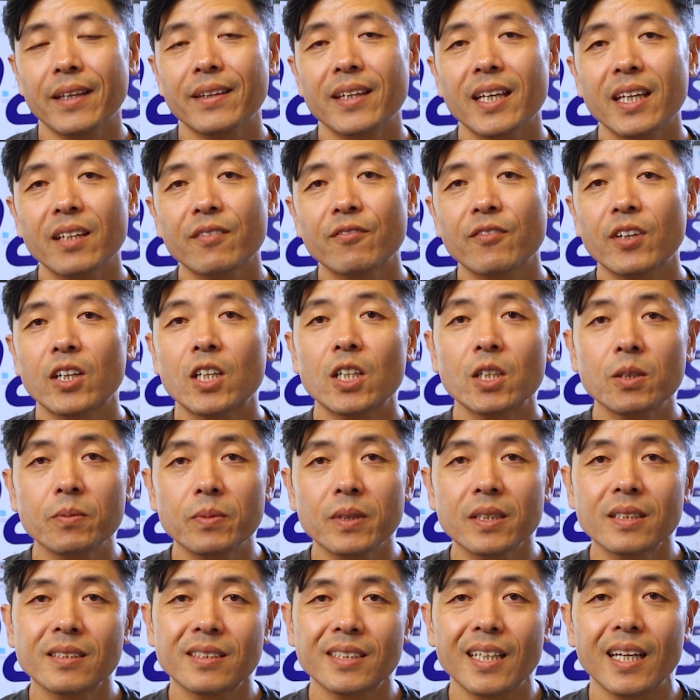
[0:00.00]
and they
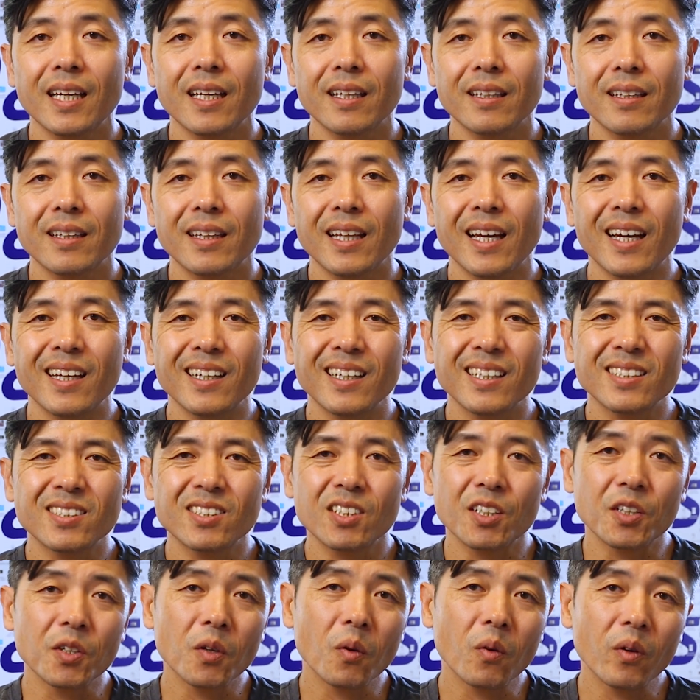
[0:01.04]
invariably say that it's
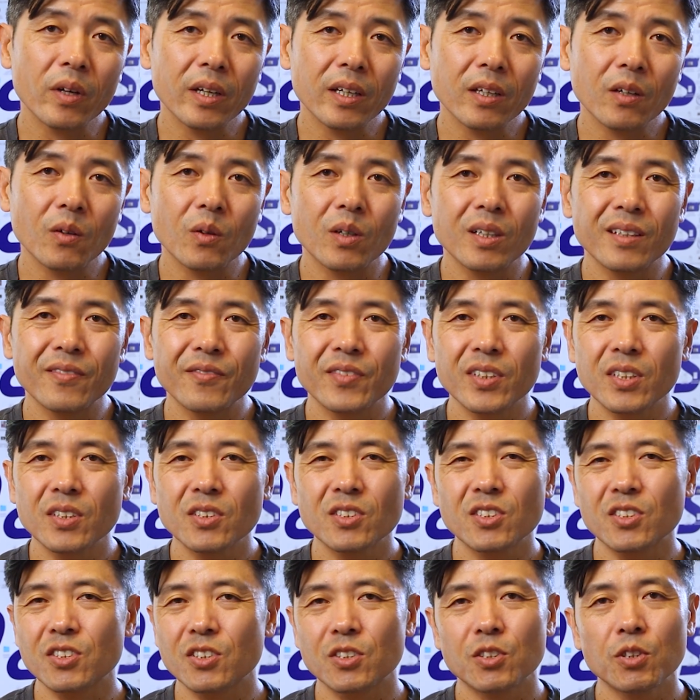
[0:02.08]
annoying or it
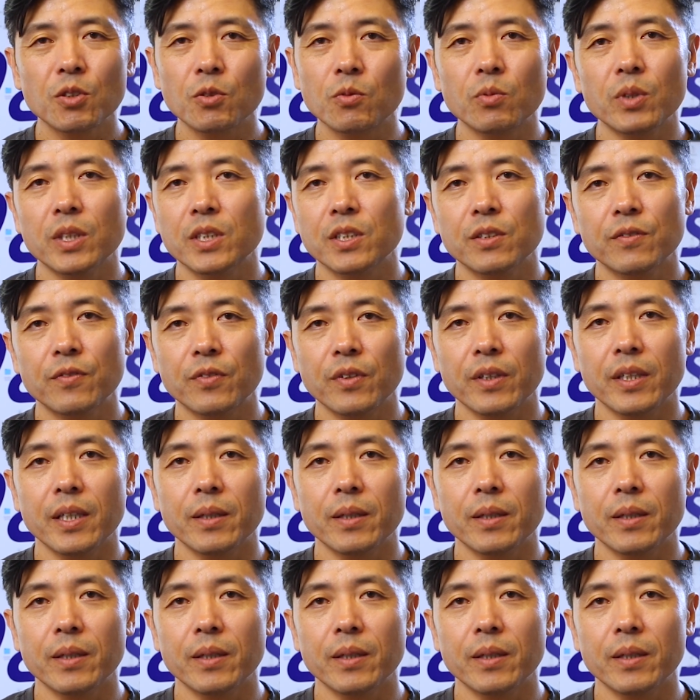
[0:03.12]
feels just too rigid for